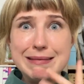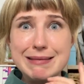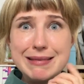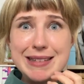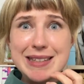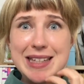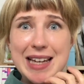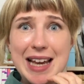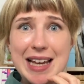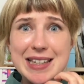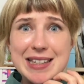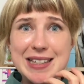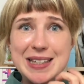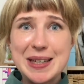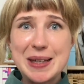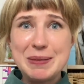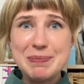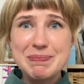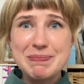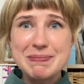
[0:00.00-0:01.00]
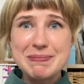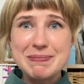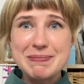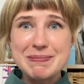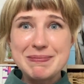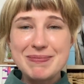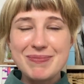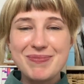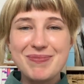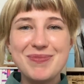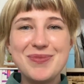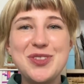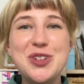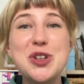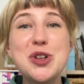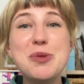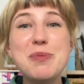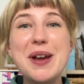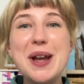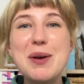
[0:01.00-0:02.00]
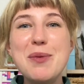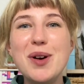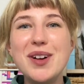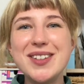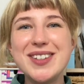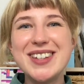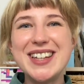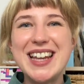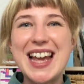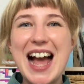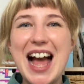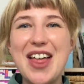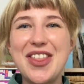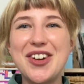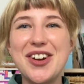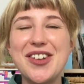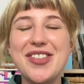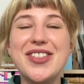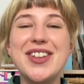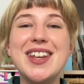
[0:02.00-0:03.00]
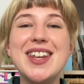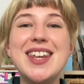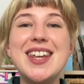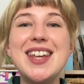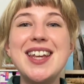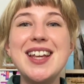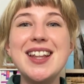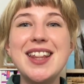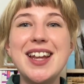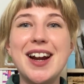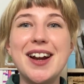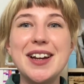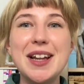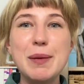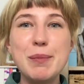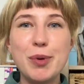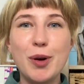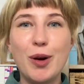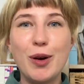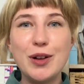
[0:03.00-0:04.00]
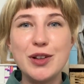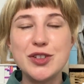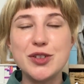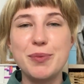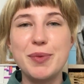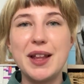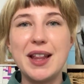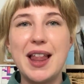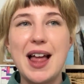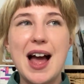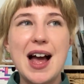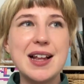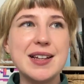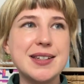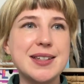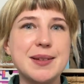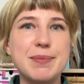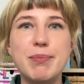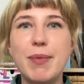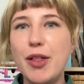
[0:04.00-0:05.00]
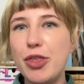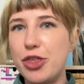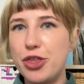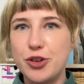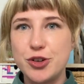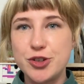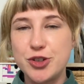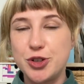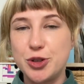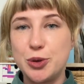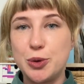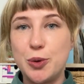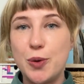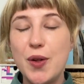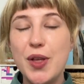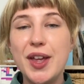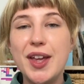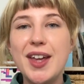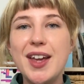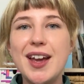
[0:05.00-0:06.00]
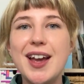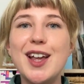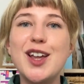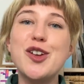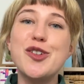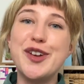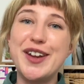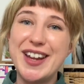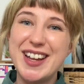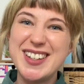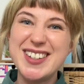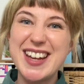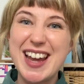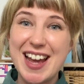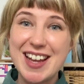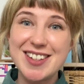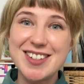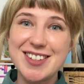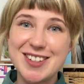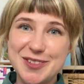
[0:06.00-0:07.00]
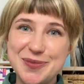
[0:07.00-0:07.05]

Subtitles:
test them. You may want to gather the key learning points from the last month or so and create a test.